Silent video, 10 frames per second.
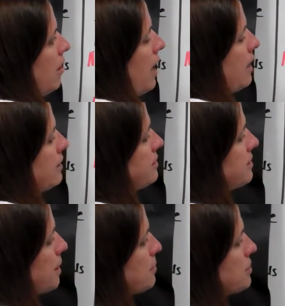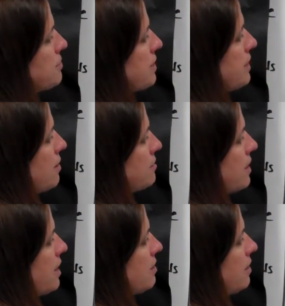and the denominator is on the
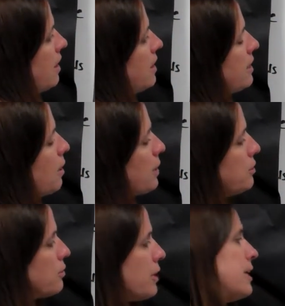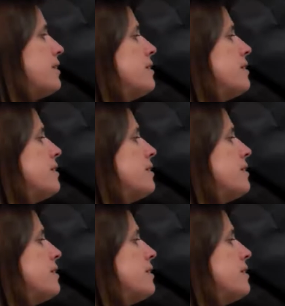outside. Now when you look at